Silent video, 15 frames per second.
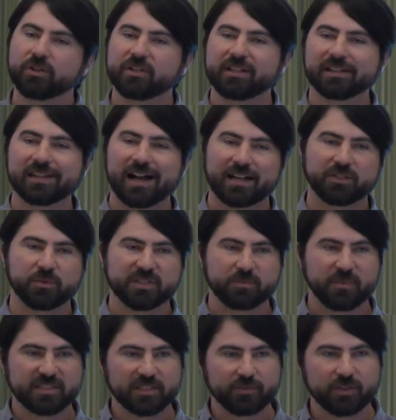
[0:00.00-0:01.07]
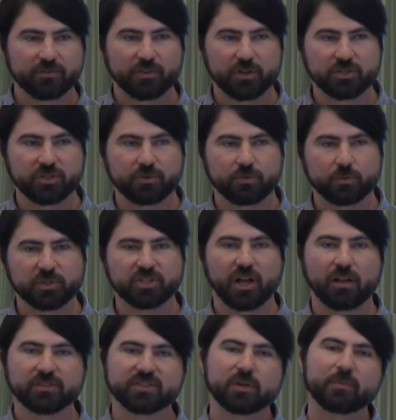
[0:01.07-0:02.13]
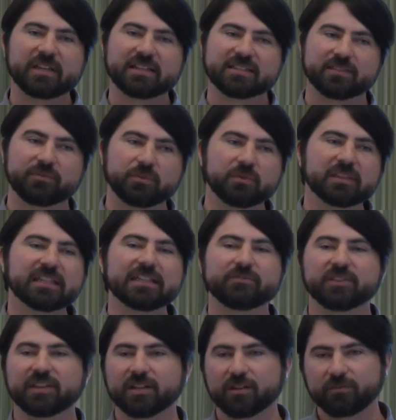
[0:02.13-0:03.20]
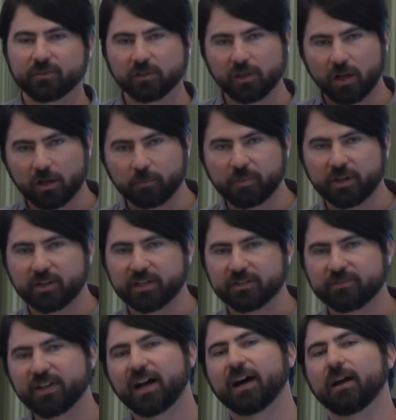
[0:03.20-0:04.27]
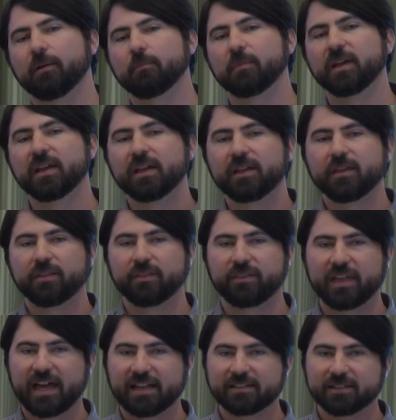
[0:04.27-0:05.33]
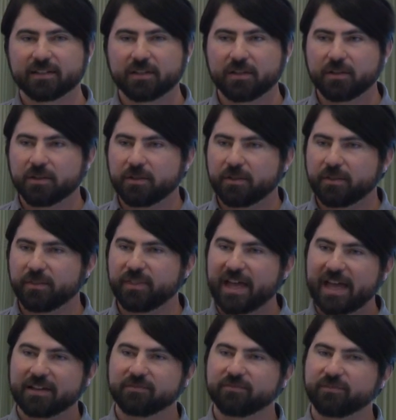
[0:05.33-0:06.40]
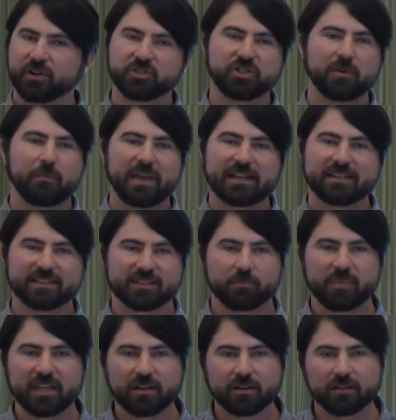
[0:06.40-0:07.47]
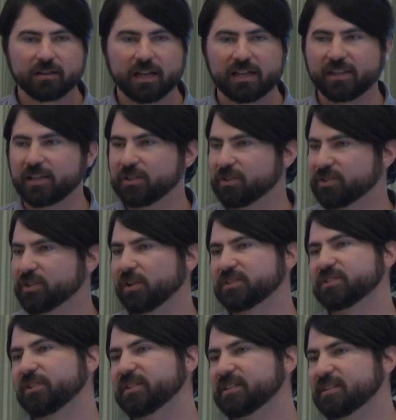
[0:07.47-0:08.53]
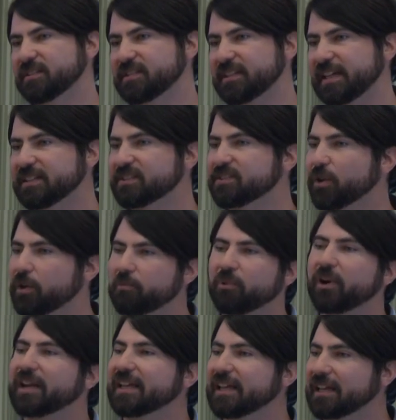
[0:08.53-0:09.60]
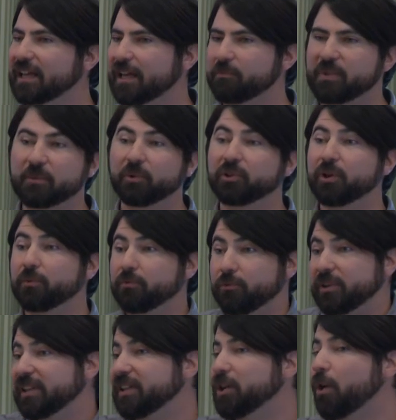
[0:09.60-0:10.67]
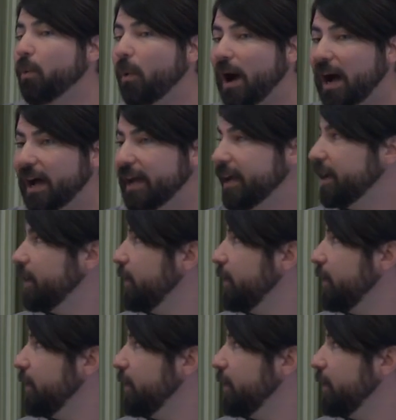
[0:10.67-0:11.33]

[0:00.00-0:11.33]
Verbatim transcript: you need to lock to a specific version, which also means if you leave it there for a long period of time, that that version may disappear, and then your salt start, states start breaking, and people don't really know why.